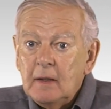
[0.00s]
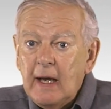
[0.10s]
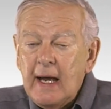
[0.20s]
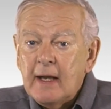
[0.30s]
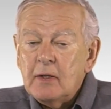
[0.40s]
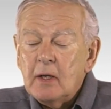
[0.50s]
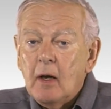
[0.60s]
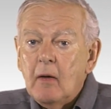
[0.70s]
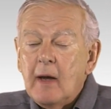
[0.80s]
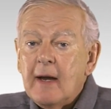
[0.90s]
And
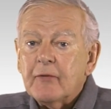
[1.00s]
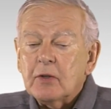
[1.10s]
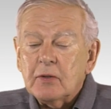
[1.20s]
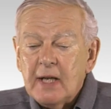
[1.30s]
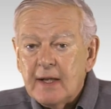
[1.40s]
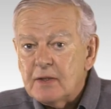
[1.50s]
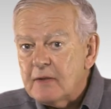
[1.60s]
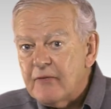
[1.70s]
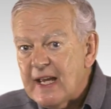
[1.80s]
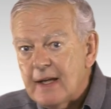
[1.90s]
after tens
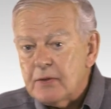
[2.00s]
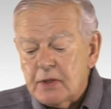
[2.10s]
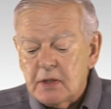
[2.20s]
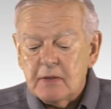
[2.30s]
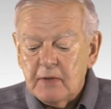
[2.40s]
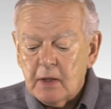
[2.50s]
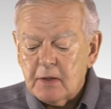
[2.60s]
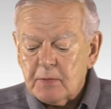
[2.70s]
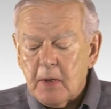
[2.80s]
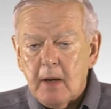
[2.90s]
of thousands of
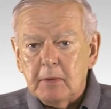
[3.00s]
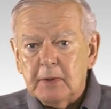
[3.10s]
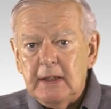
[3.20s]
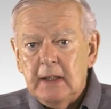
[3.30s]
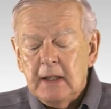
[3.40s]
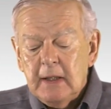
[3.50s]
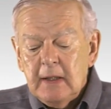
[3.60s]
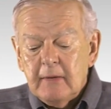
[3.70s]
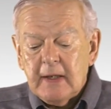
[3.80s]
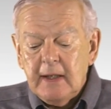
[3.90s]
years, probably,
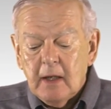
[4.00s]
they